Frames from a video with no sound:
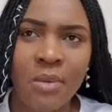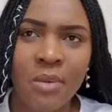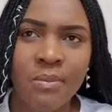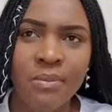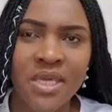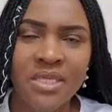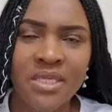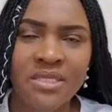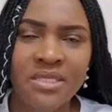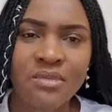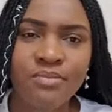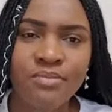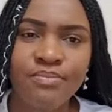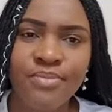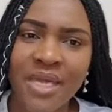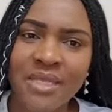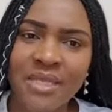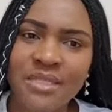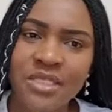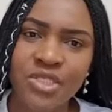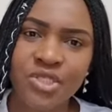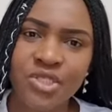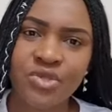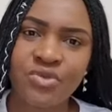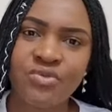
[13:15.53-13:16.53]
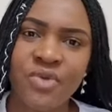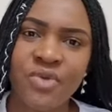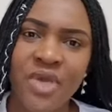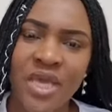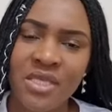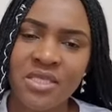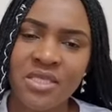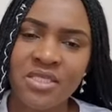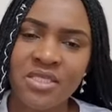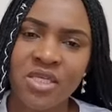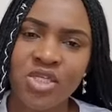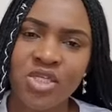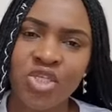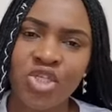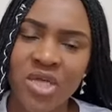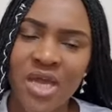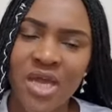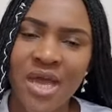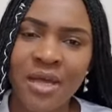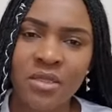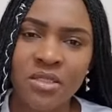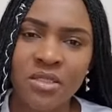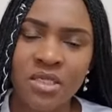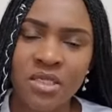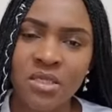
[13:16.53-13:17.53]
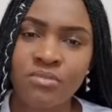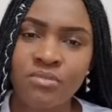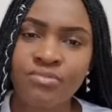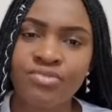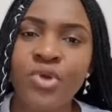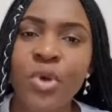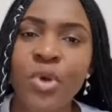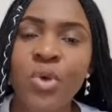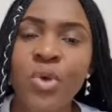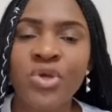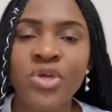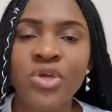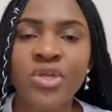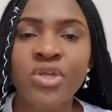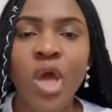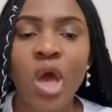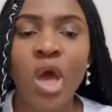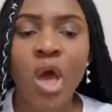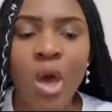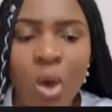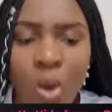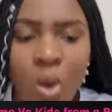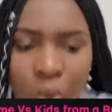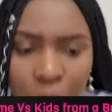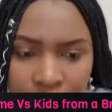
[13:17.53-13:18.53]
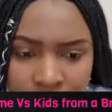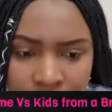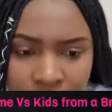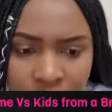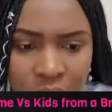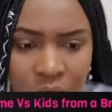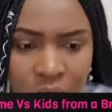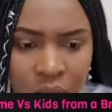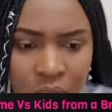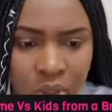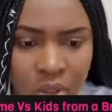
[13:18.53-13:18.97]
is it better to raise a child in a broken home,